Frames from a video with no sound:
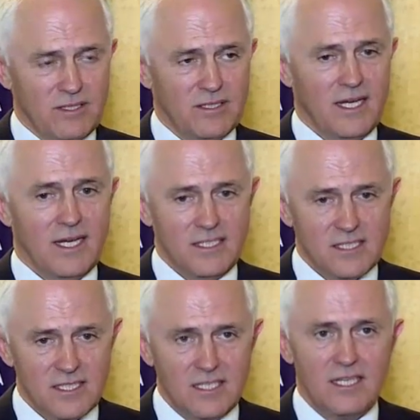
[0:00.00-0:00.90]

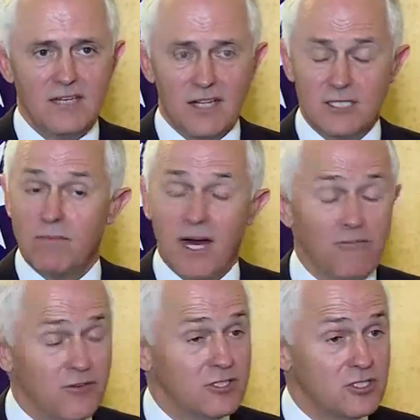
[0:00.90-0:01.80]
That's my
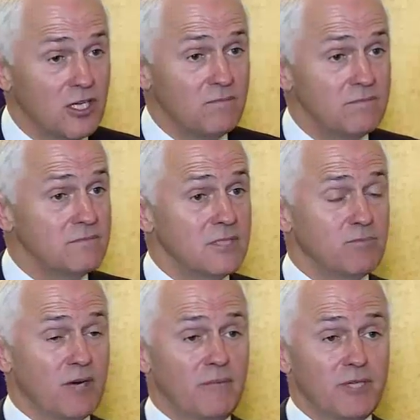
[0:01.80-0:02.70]
first job as
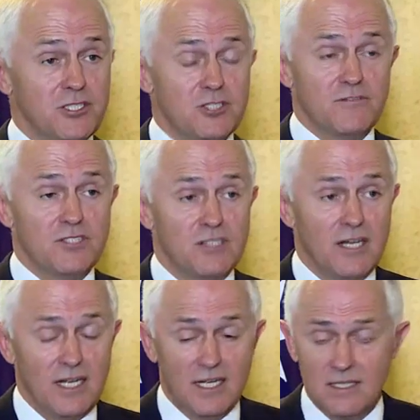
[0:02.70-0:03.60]
Prime Minister of
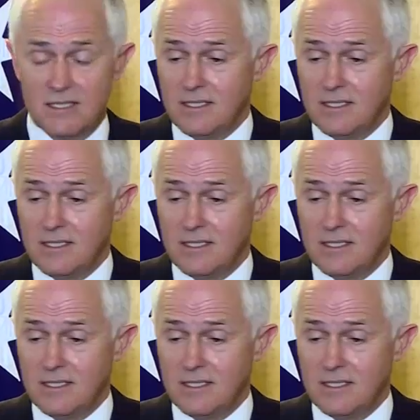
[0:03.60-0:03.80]
Australia.